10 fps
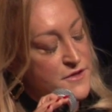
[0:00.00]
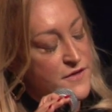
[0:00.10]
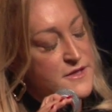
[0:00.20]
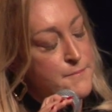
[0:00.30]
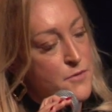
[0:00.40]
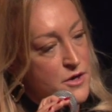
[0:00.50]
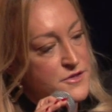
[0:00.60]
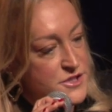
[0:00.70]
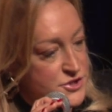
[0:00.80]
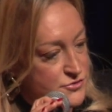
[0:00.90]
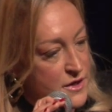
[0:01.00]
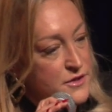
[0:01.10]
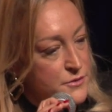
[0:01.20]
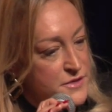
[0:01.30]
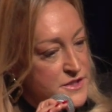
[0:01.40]
the fact that Martha's
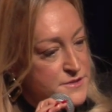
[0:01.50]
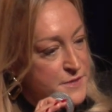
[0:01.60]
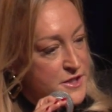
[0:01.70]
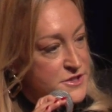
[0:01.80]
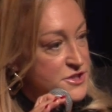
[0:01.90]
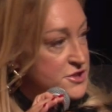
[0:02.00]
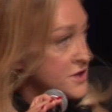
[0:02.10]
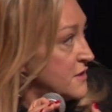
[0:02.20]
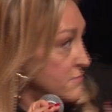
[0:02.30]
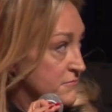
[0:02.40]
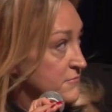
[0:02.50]
struggling with this because she